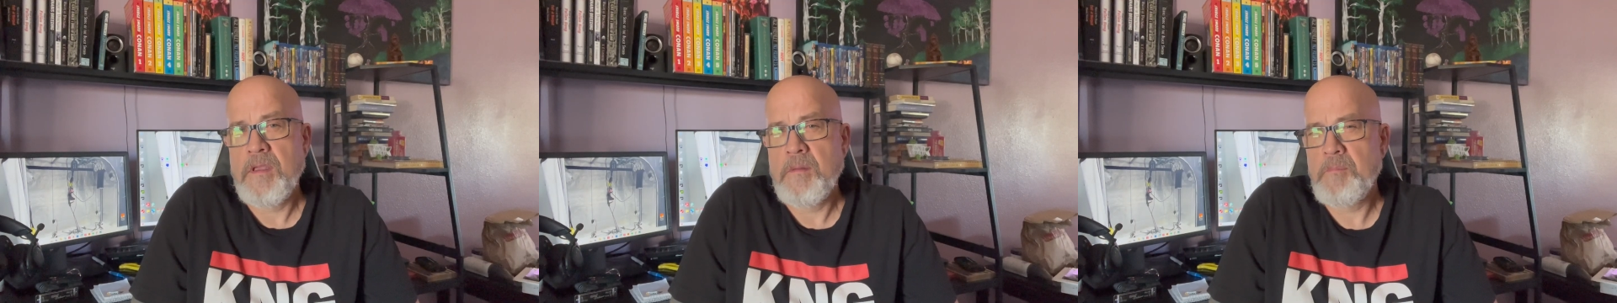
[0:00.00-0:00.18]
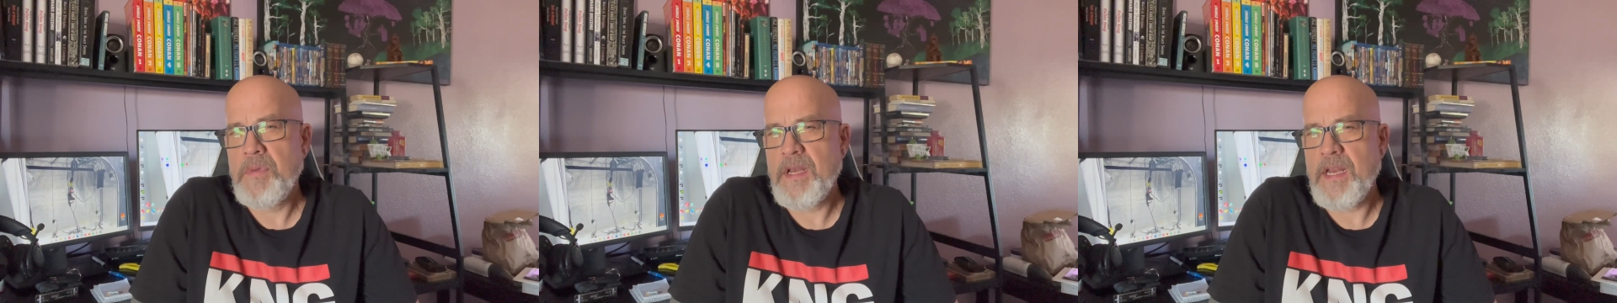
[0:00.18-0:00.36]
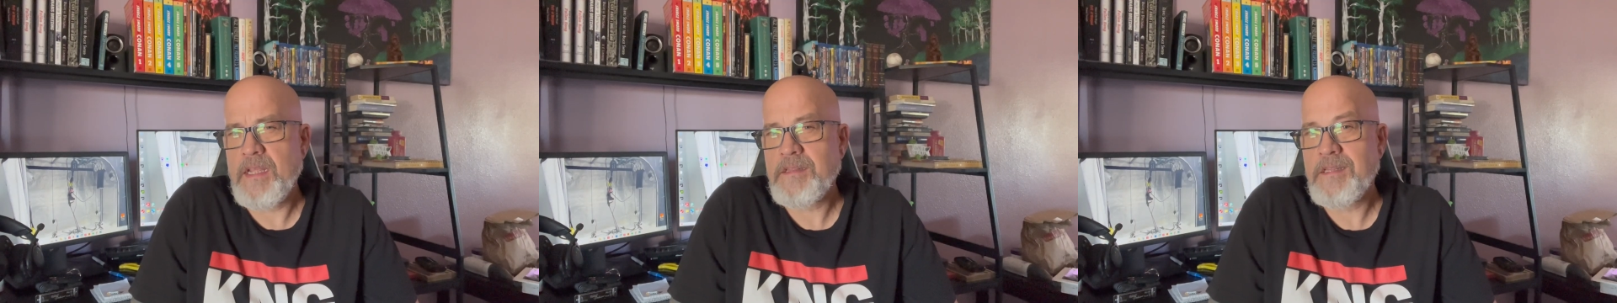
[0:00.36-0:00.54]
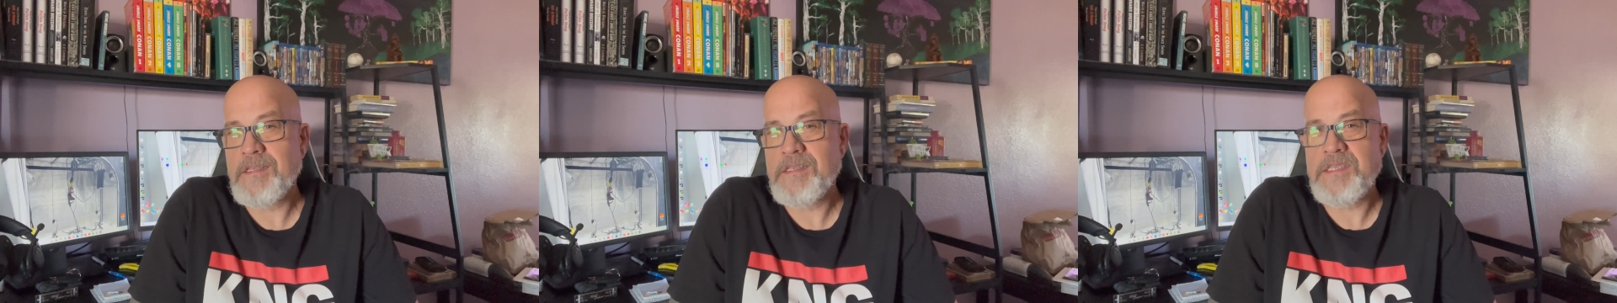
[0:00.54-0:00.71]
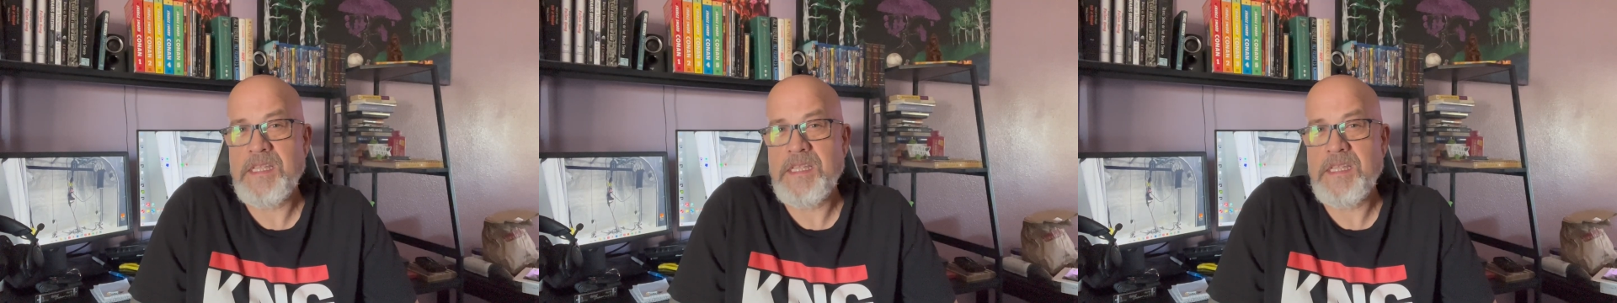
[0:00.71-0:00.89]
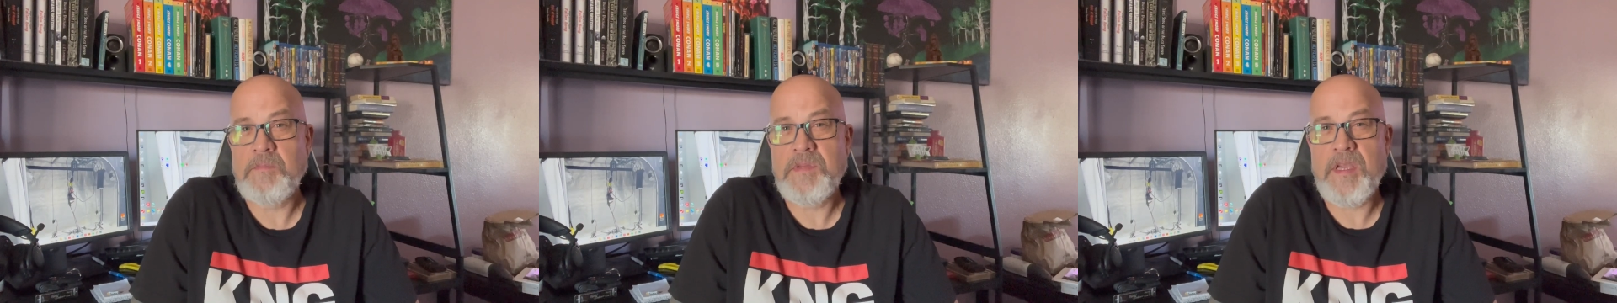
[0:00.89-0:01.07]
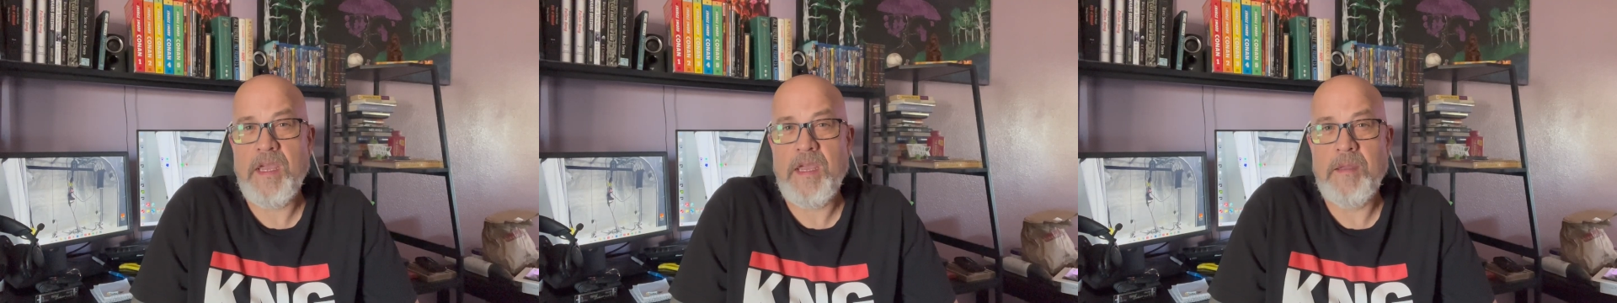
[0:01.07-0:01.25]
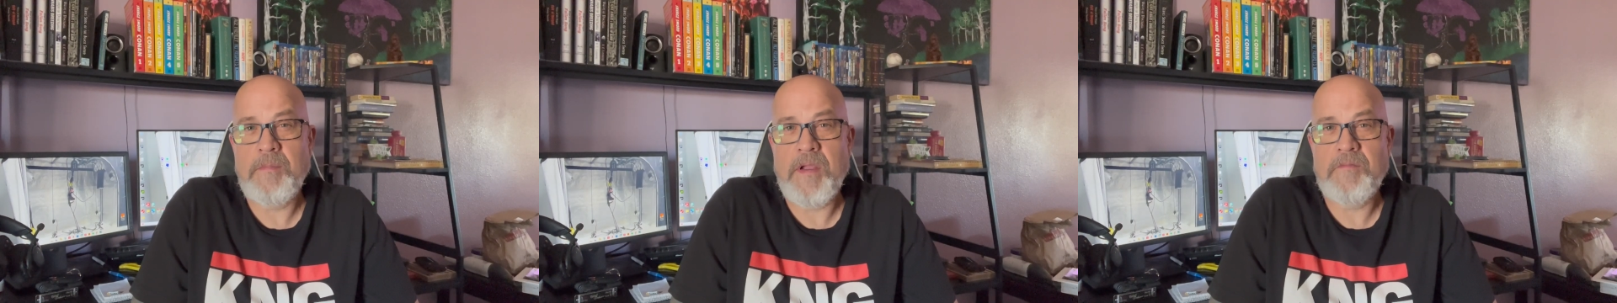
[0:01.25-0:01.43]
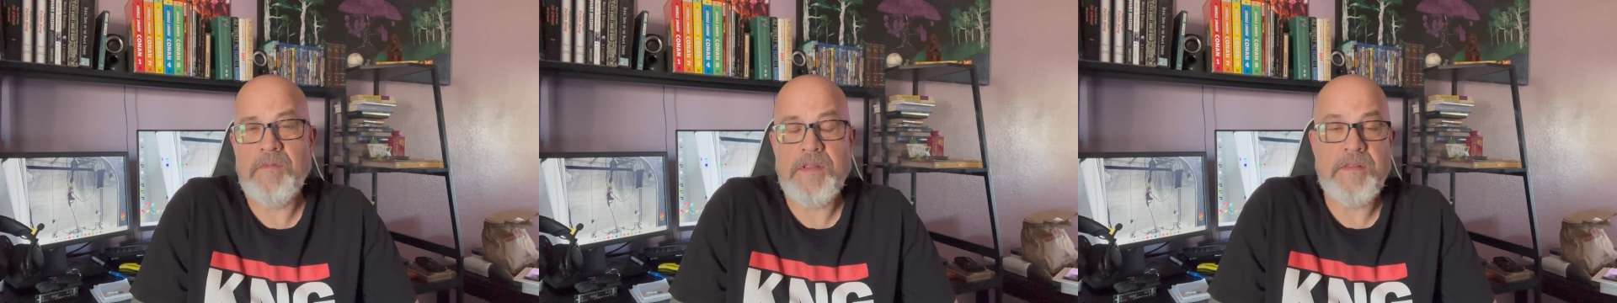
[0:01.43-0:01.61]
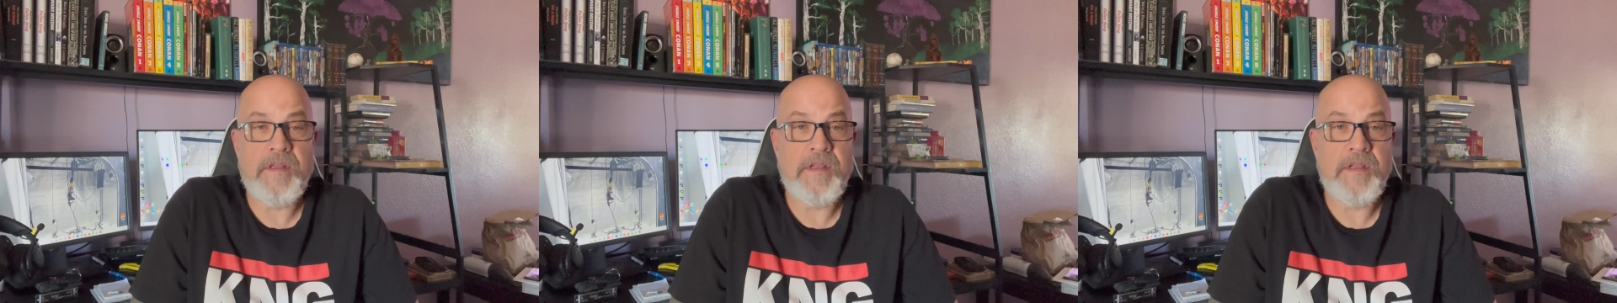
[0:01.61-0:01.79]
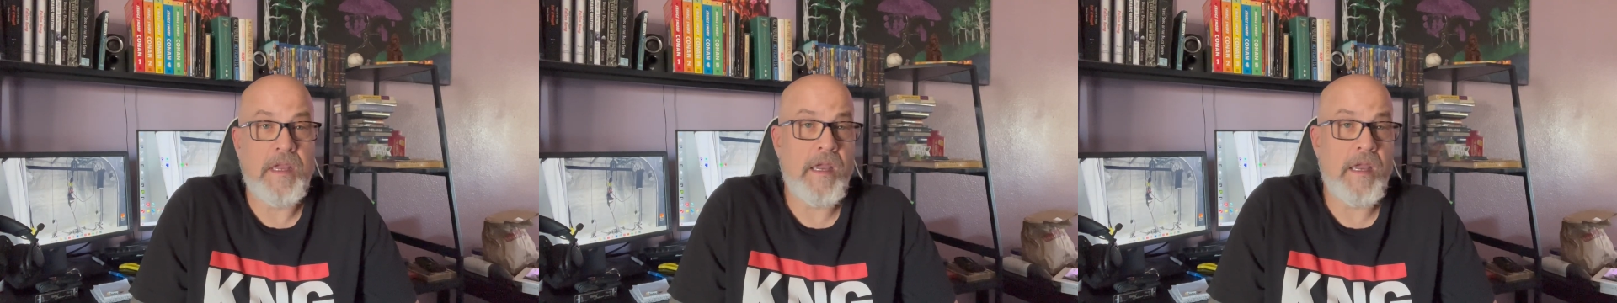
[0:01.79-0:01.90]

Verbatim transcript: but at the same time, everything